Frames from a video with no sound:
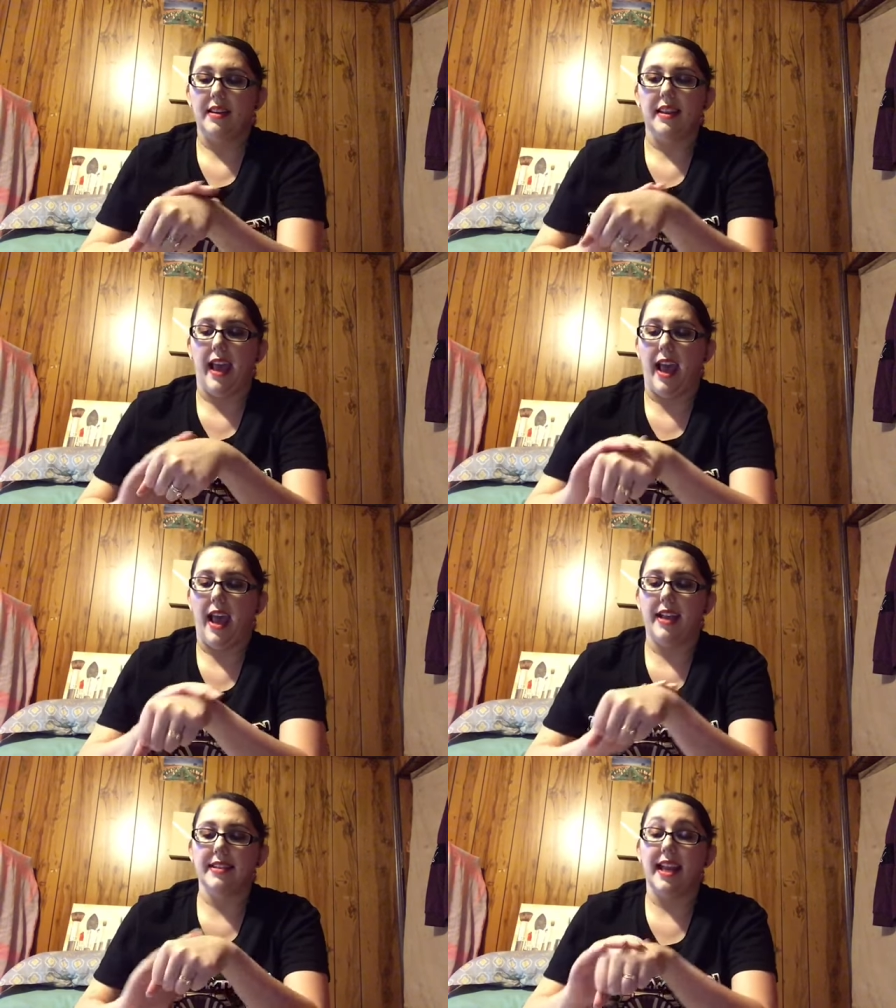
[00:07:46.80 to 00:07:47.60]
Yeah
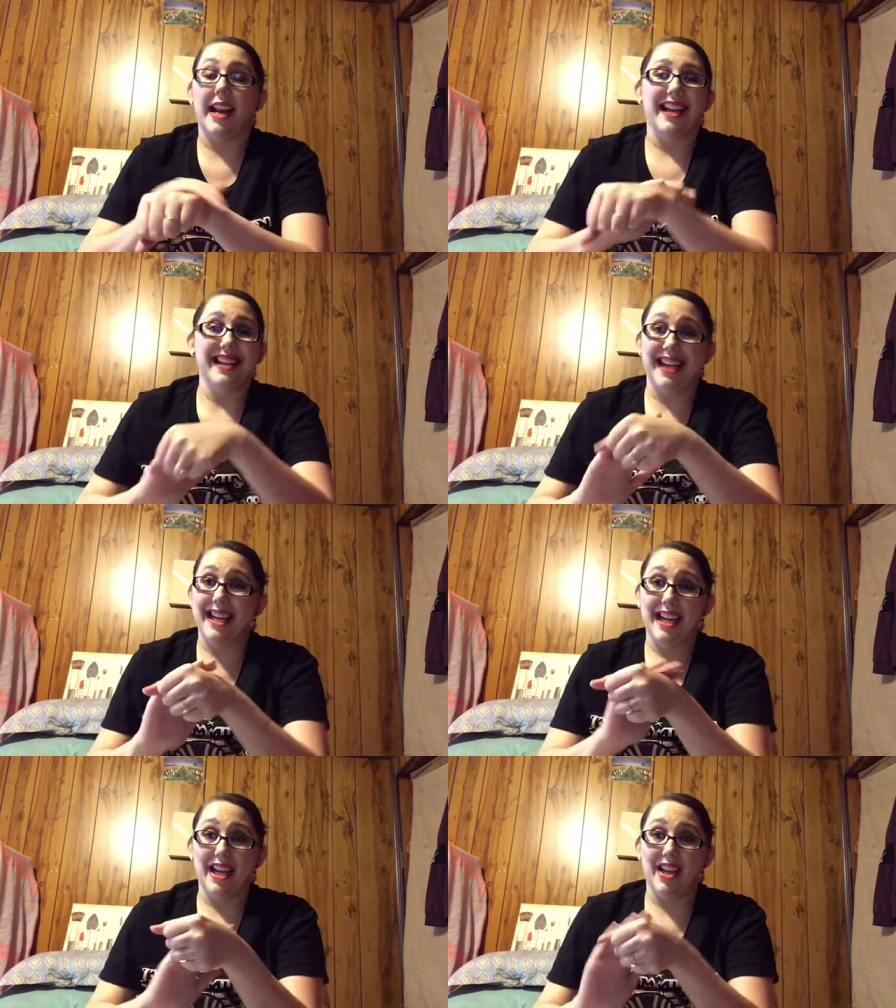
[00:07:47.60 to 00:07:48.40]
and I
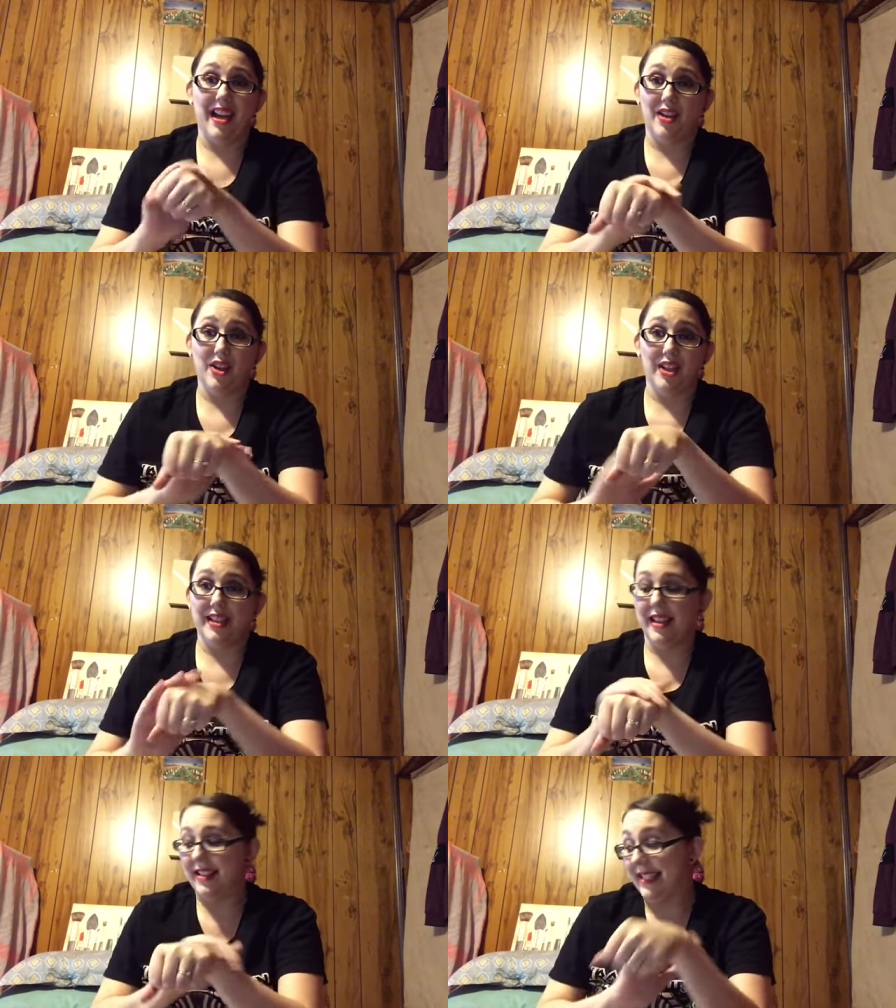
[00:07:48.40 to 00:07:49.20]
need a, a good
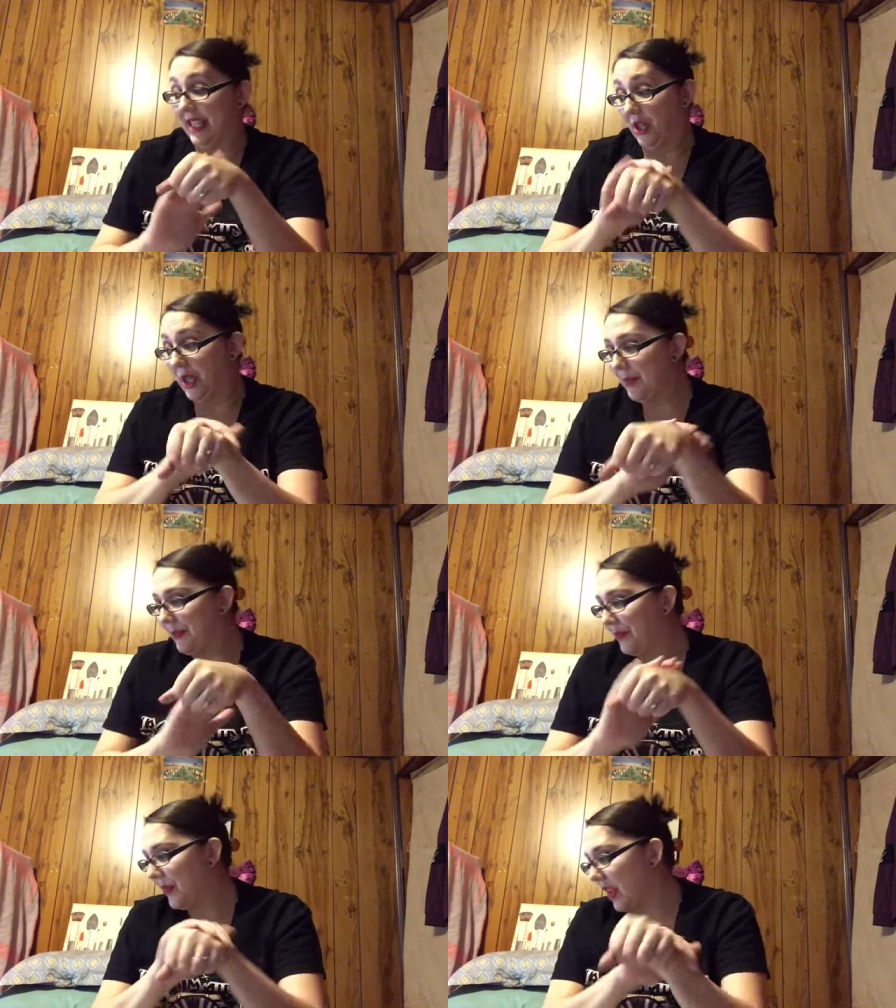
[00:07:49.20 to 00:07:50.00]
serum
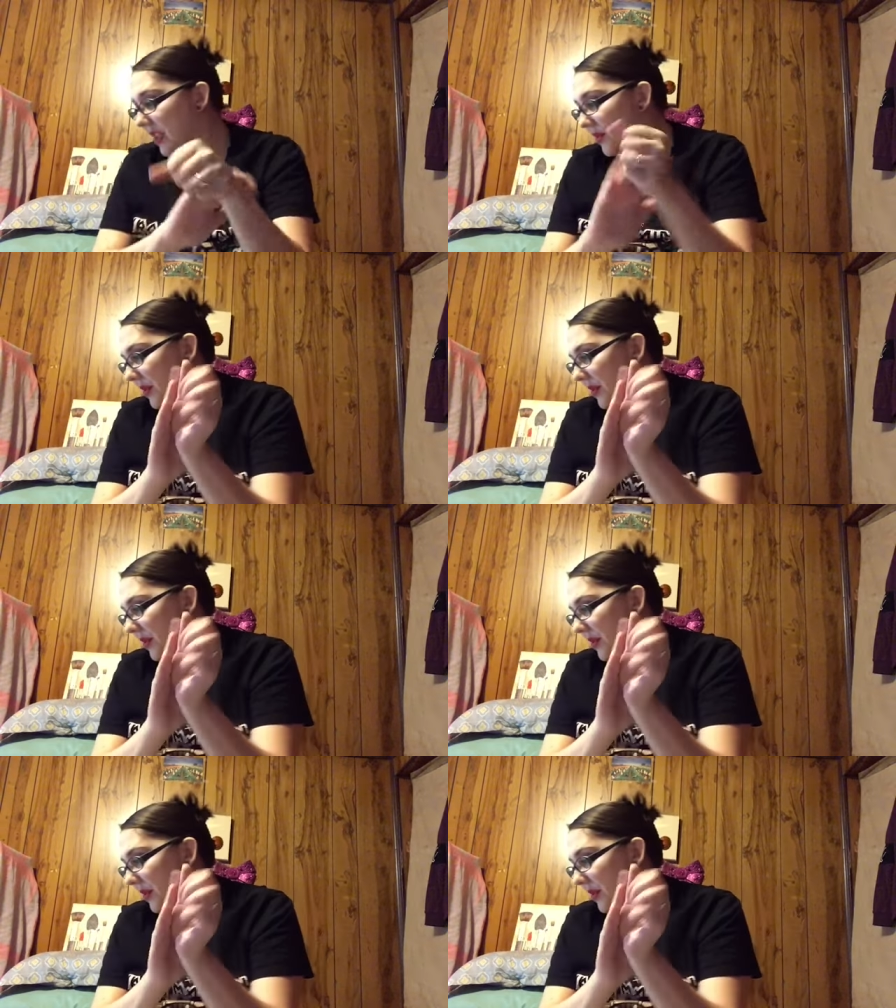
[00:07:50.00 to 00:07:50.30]
because